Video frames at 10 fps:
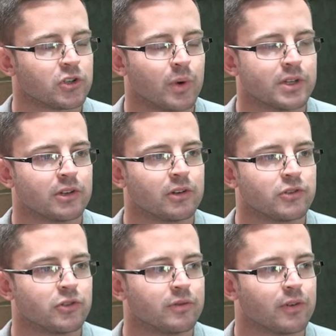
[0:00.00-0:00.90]
Just went a little
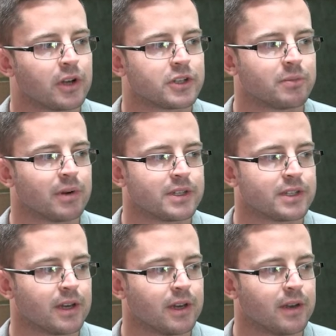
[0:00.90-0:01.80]
too fast,
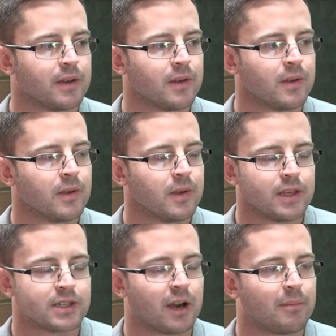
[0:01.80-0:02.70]
but
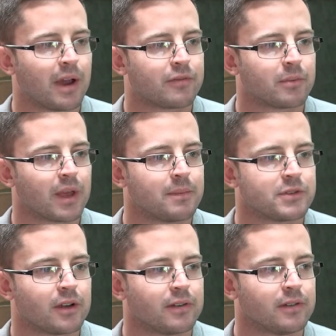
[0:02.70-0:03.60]
he's come back from Cape
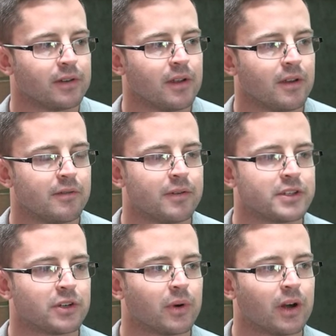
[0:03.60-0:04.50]
Town
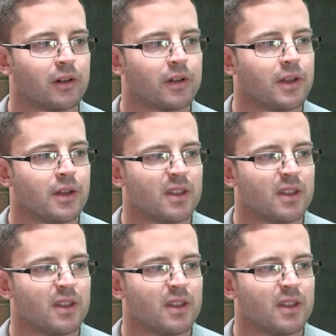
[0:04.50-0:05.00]
fit and well.